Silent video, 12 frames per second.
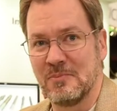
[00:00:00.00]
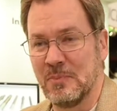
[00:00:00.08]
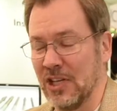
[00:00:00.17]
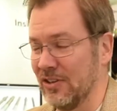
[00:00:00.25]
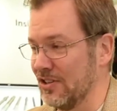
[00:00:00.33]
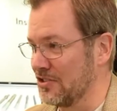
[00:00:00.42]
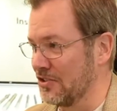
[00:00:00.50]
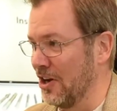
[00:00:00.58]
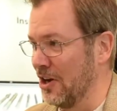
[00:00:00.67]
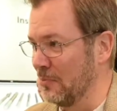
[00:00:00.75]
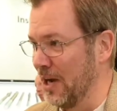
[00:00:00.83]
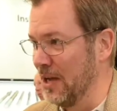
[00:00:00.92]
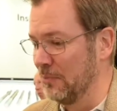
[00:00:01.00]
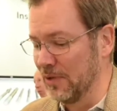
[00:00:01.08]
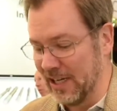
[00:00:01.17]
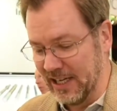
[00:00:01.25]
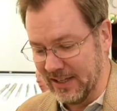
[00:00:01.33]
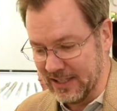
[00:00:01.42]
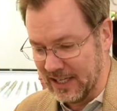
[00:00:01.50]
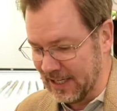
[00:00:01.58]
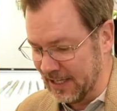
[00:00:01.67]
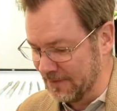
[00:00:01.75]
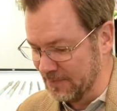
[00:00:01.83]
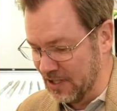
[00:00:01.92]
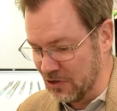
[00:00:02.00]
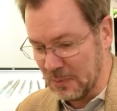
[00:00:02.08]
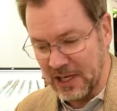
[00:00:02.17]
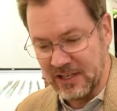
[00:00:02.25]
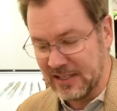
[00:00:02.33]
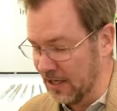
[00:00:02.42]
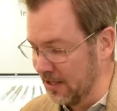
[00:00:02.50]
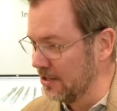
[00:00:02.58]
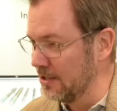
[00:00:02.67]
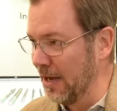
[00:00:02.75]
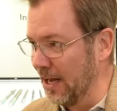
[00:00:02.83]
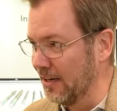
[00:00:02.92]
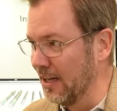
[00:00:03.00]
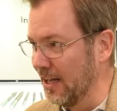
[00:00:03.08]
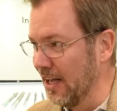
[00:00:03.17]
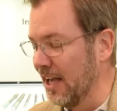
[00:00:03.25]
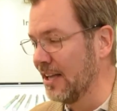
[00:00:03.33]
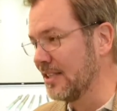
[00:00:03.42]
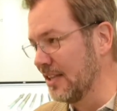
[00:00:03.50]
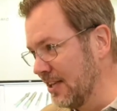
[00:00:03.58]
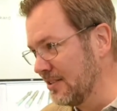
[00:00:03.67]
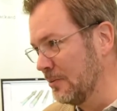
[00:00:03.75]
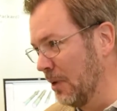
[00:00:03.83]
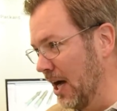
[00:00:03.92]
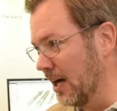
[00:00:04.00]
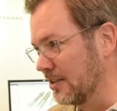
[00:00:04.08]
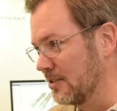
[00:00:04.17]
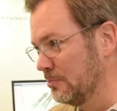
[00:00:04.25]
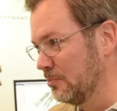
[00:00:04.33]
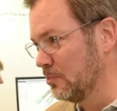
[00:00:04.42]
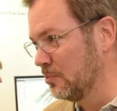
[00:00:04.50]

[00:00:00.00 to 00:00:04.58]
building a strong pipeline. There's been a ton of demand. It's an easy box.